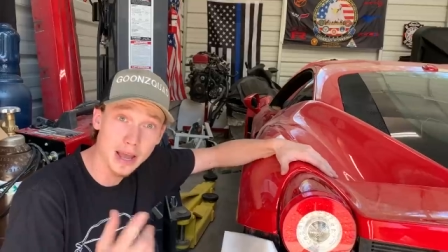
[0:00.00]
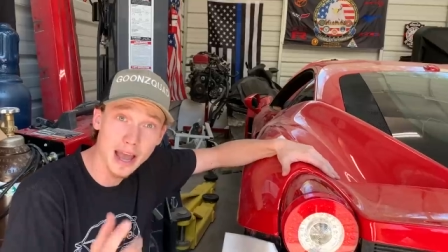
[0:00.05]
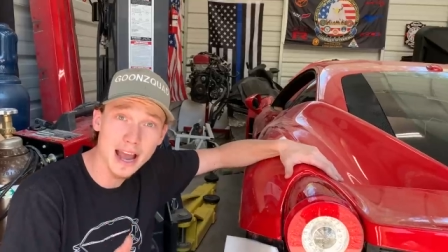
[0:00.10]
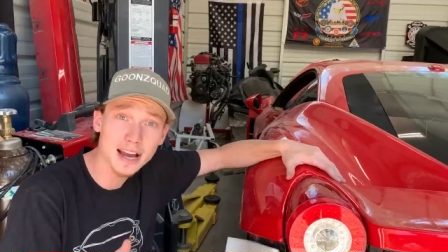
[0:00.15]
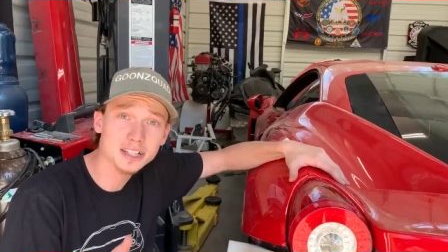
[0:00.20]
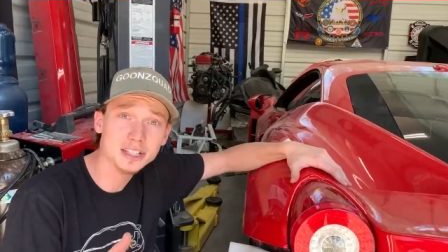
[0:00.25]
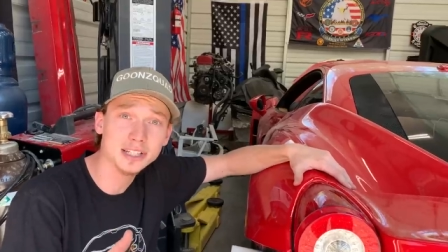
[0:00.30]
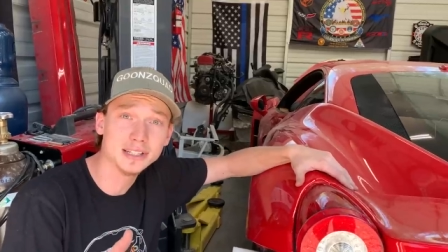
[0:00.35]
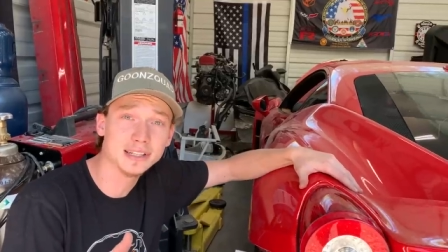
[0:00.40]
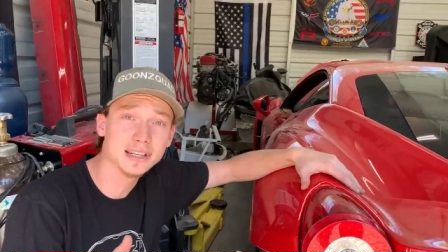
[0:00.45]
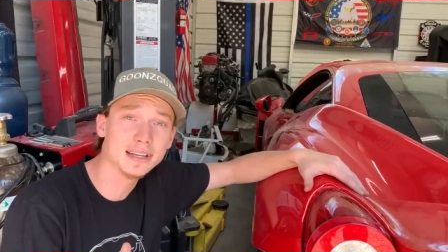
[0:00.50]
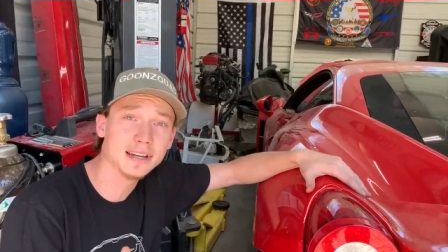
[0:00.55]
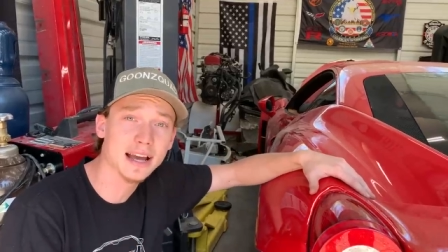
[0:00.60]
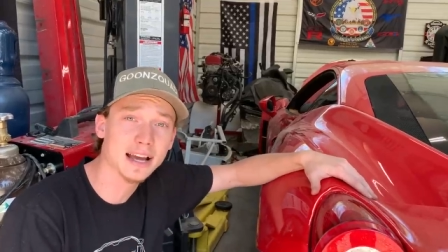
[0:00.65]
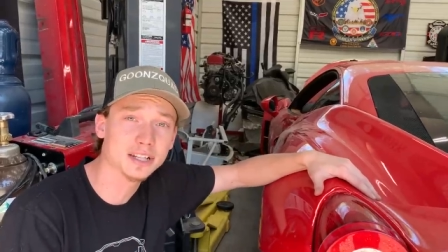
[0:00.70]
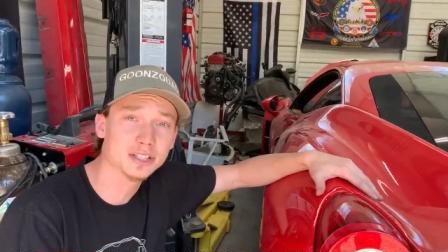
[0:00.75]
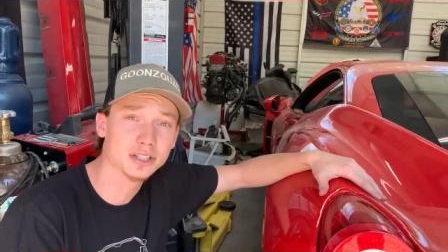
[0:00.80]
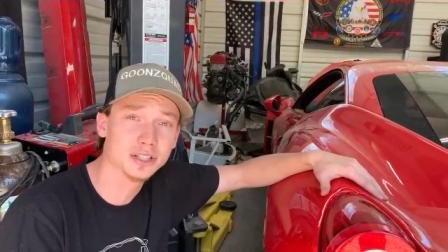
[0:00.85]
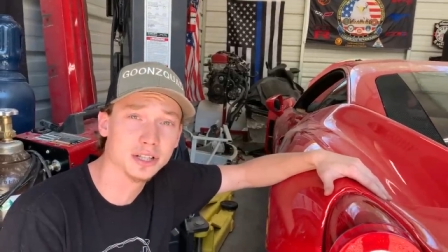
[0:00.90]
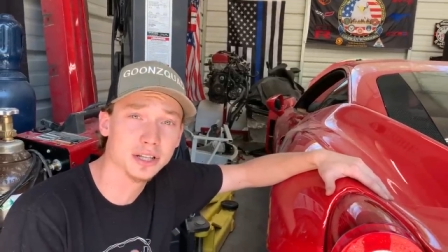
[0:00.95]
we actually did
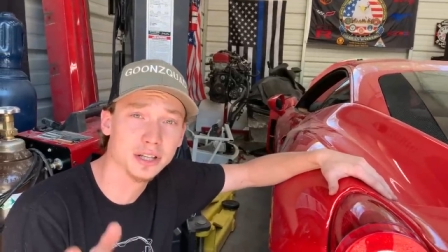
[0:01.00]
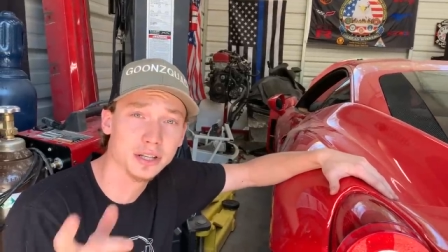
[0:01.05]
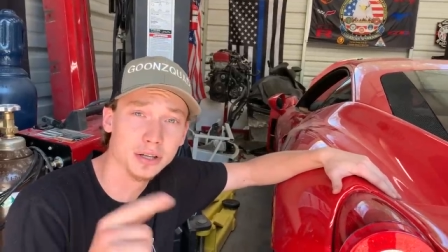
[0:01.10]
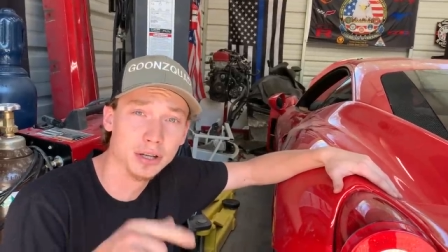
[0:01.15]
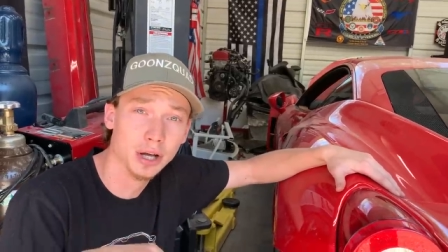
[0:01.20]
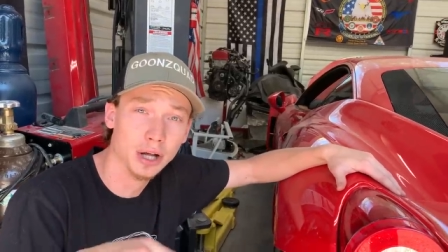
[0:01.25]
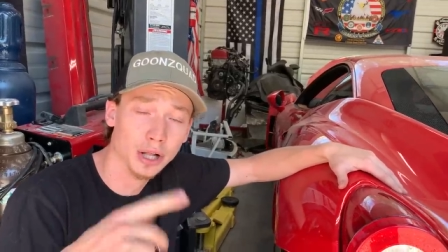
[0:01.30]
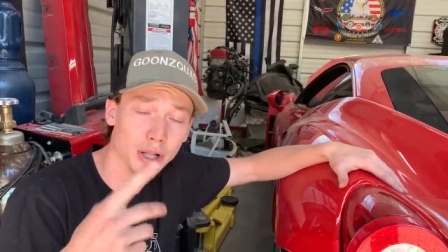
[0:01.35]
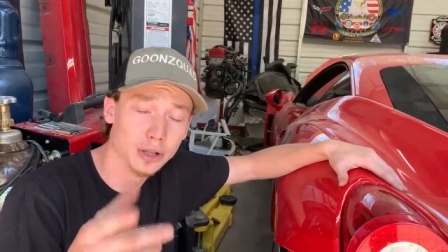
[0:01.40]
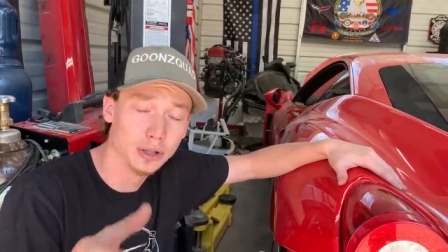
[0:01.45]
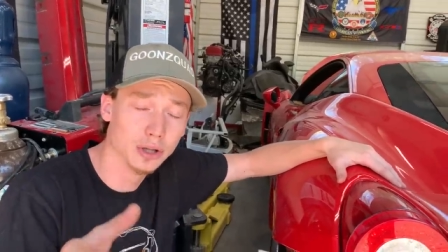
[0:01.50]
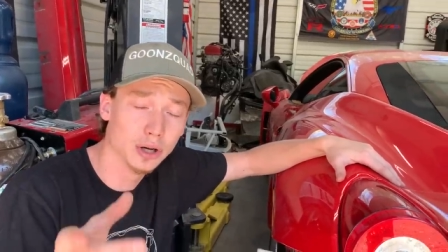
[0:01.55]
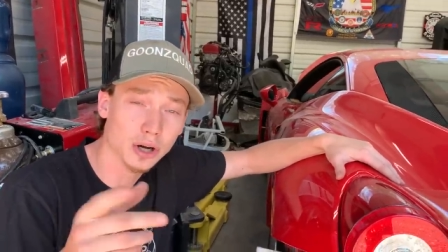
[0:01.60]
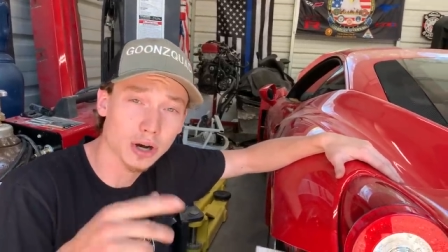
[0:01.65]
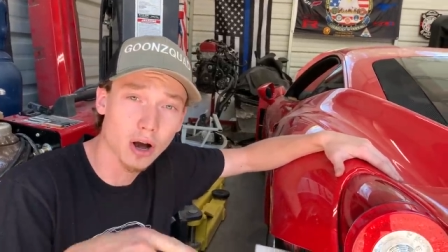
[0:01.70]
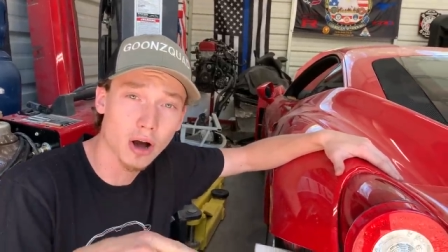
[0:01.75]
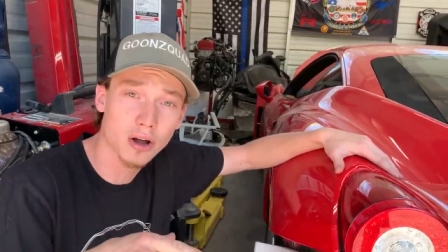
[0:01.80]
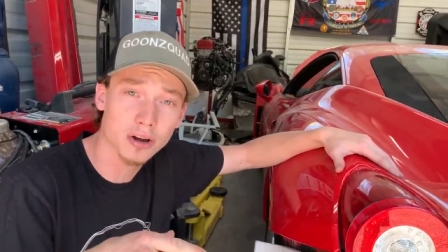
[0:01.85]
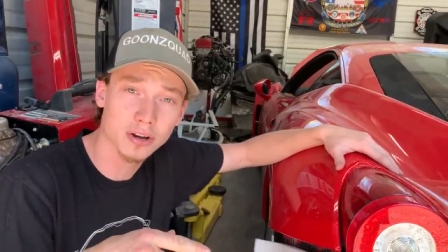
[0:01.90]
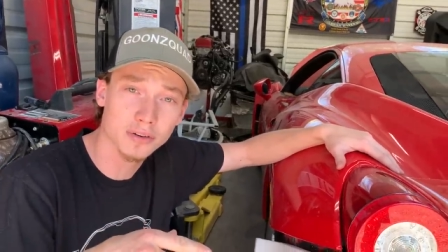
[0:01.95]
actually
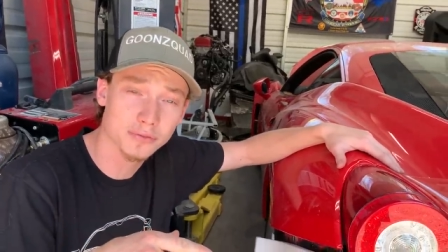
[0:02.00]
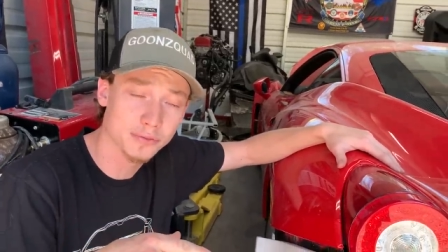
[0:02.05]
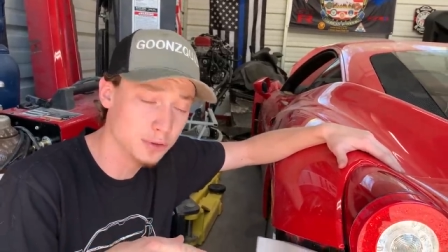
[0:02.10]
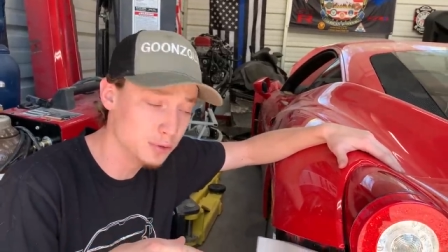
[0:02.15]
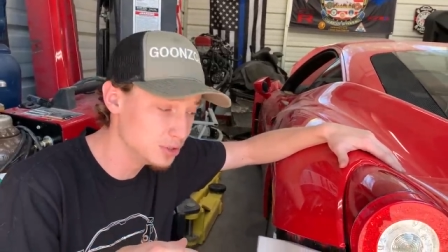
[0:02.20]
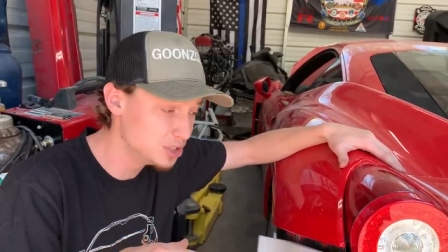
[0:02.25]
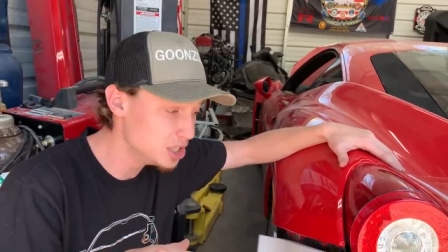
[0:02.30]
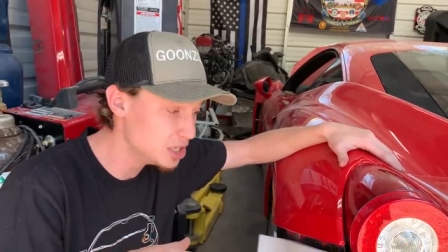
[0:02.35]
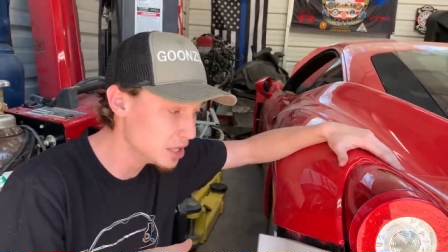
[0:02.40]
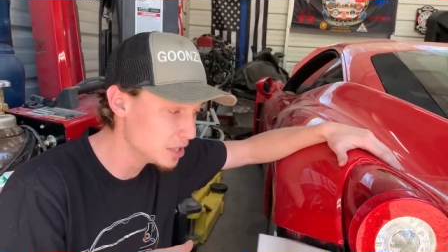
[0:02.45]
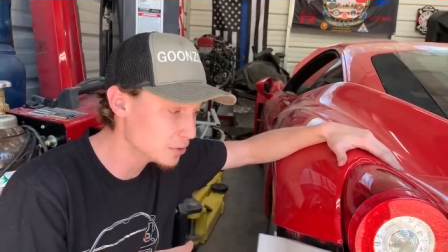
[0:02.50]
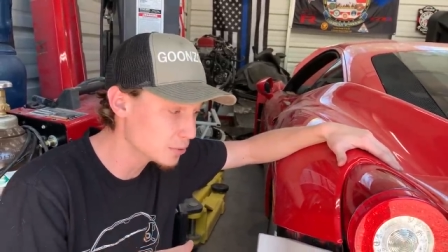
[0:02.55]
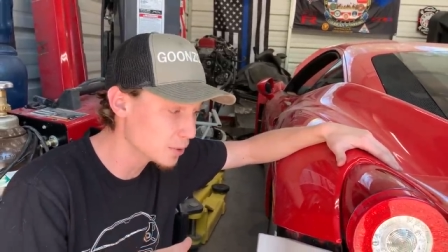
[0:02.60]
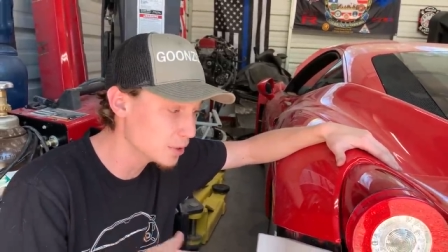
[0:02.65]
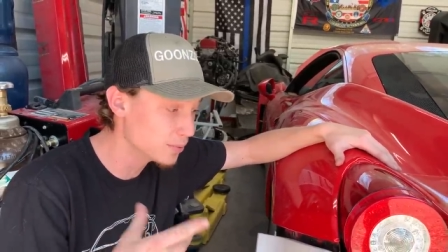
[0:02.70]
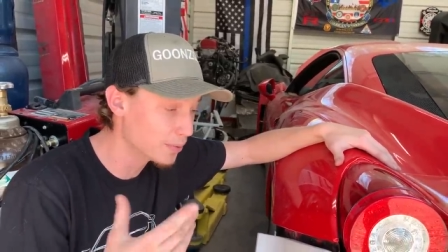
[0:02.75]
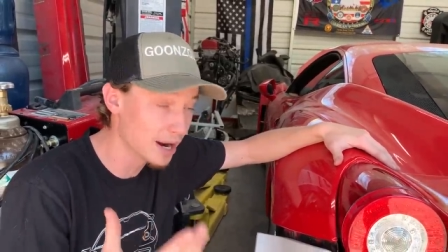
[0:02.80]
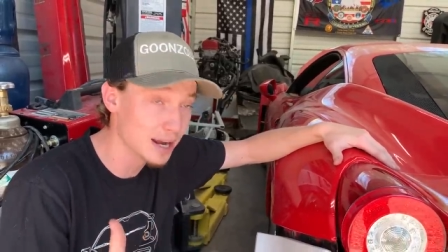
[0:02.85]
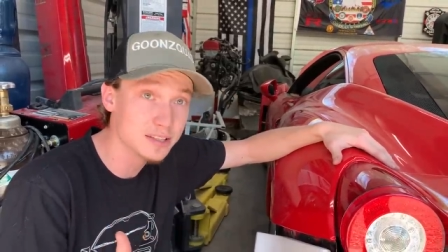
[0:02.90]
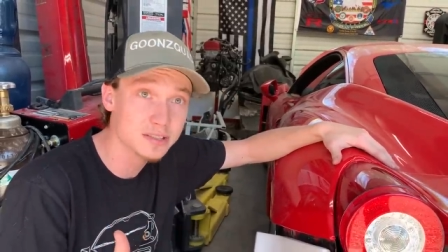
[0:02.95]
look on a few G T
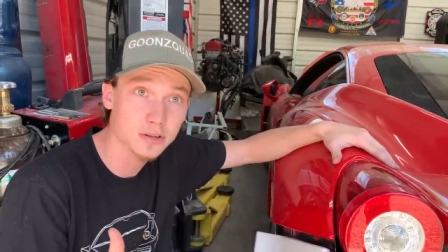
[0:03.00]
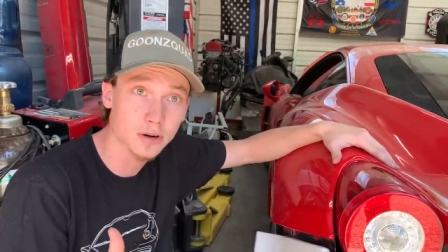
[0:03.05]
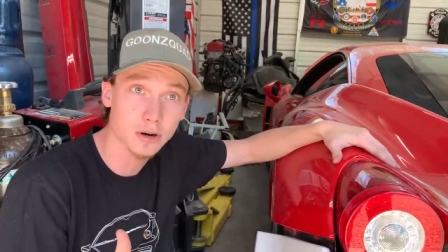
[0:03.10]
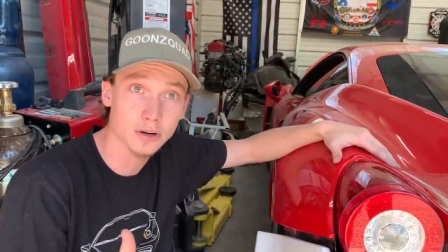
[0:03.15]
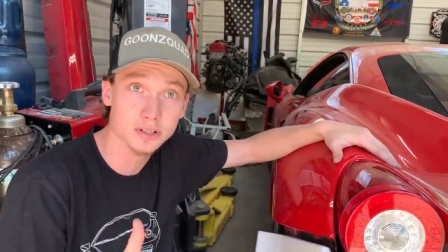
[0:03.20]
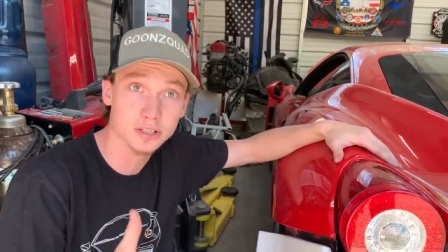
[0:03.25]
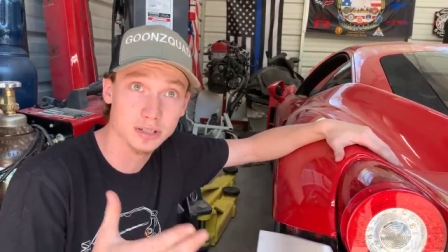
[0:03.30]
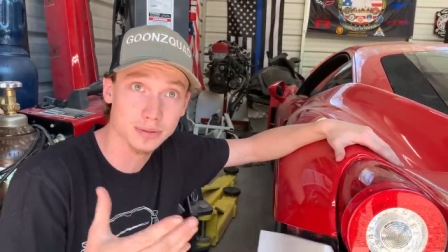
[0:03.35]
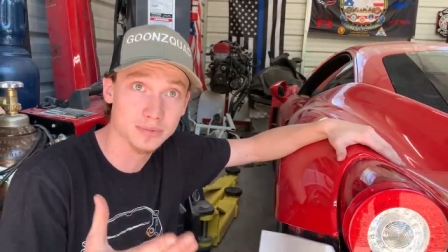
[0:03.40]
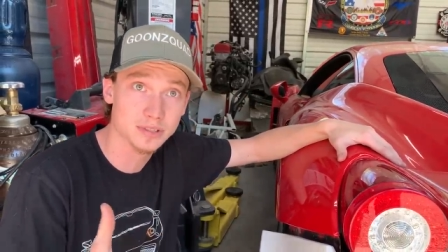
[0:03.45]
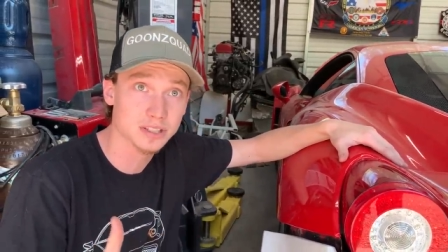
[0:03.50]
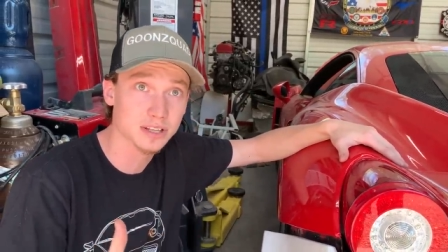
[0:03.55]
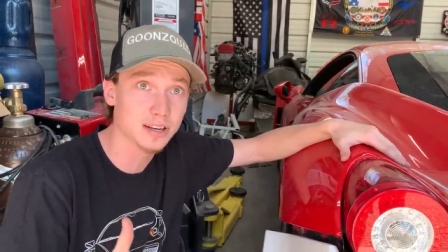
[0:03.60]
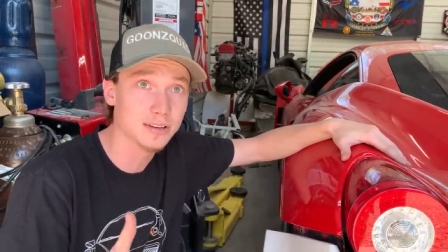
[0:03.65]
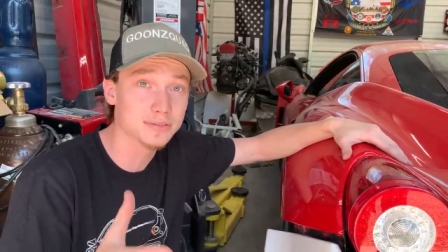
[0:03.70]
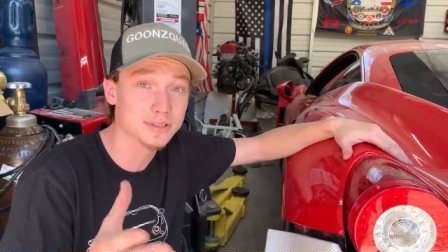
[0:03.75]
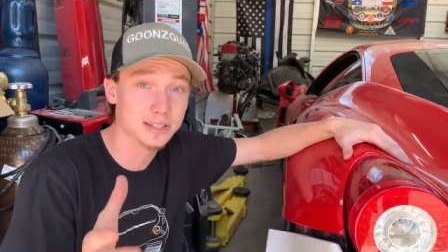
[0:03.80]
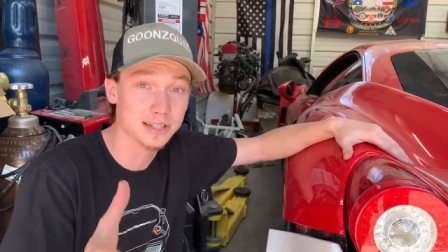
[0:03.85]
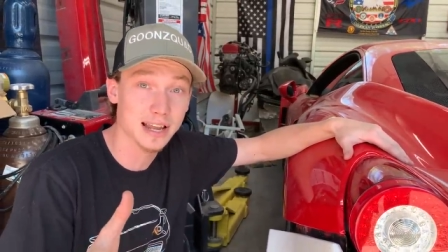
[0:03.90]
three race cars themselves,